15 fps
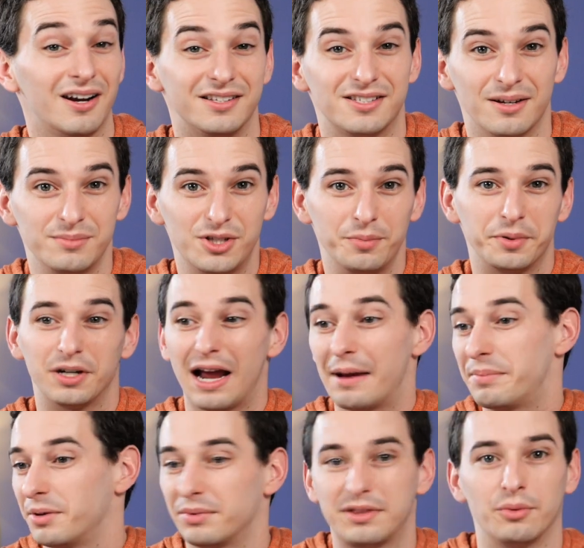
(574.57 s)
All right, so I'm super
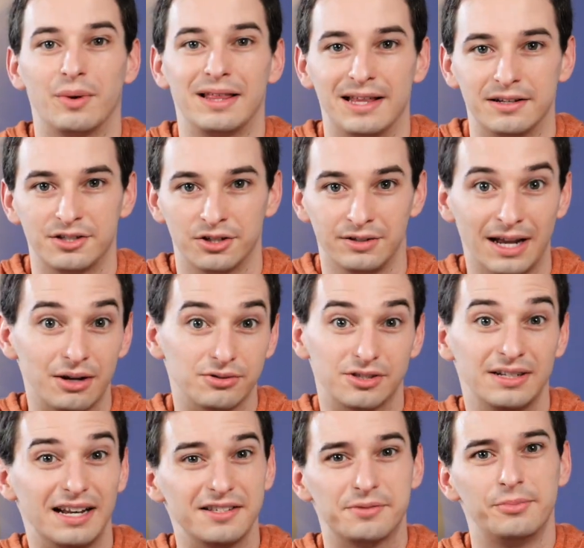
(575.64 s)
happy with the way that turned out.
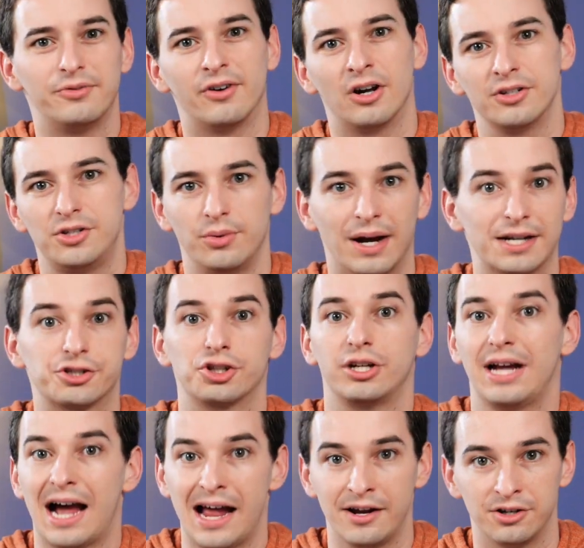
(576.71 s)
So now let's move on to
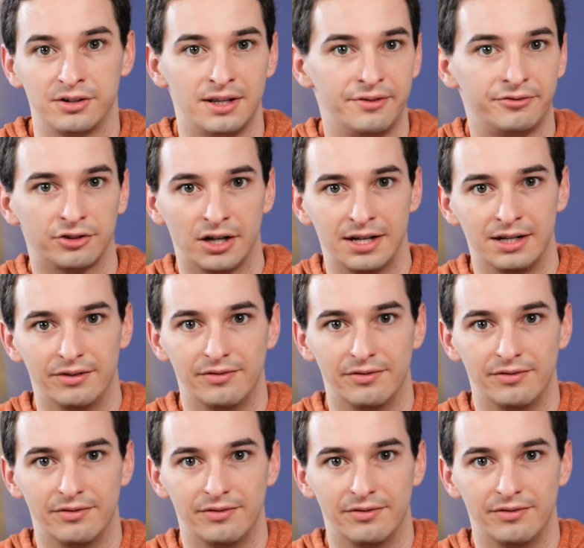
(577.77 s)
actually hire the front-end